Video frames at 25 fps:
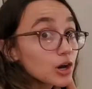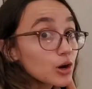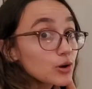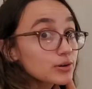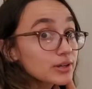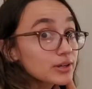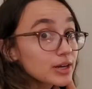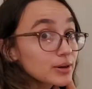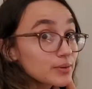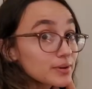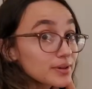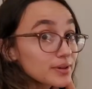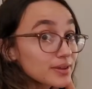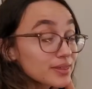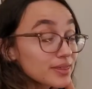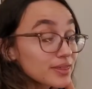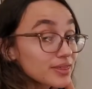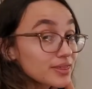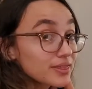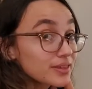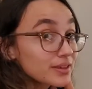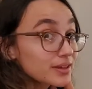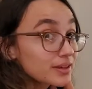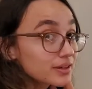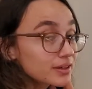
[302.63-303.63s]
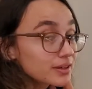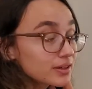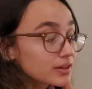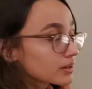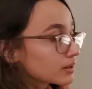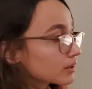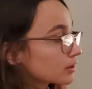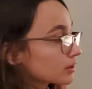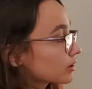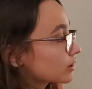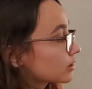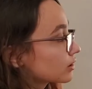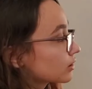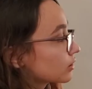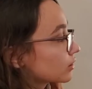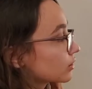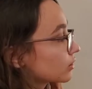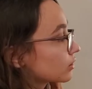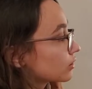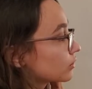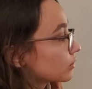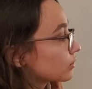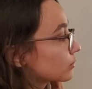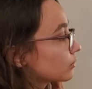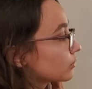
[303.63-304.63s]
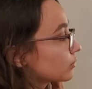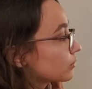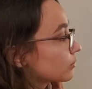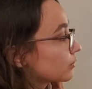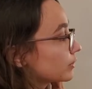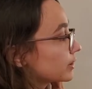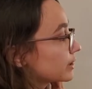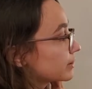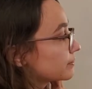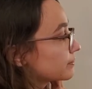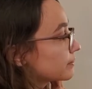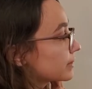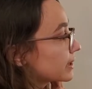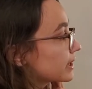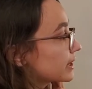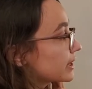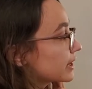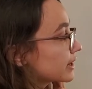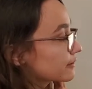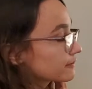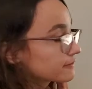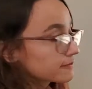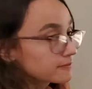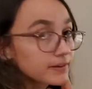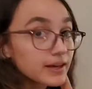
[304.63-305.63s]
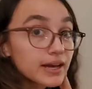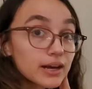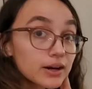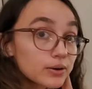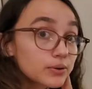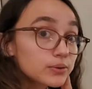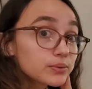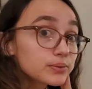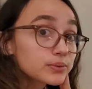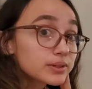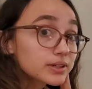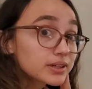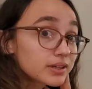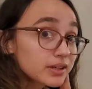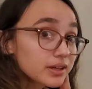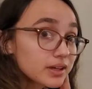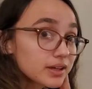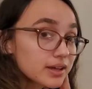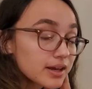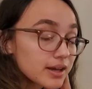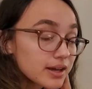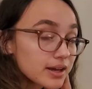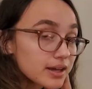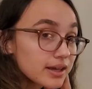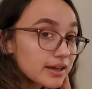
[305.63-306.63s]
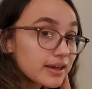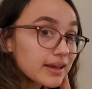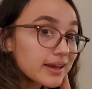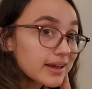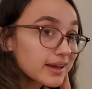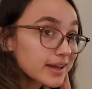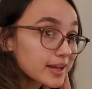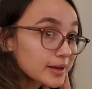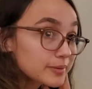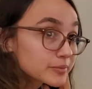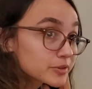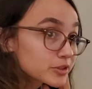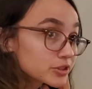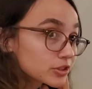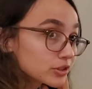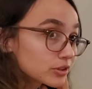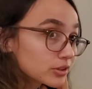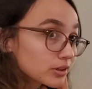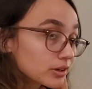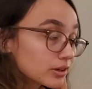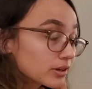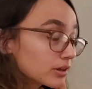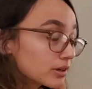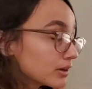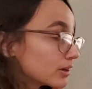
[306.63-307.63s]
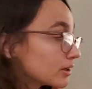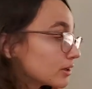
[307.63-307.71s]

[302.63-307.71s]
Okay, we think we may have found a hamster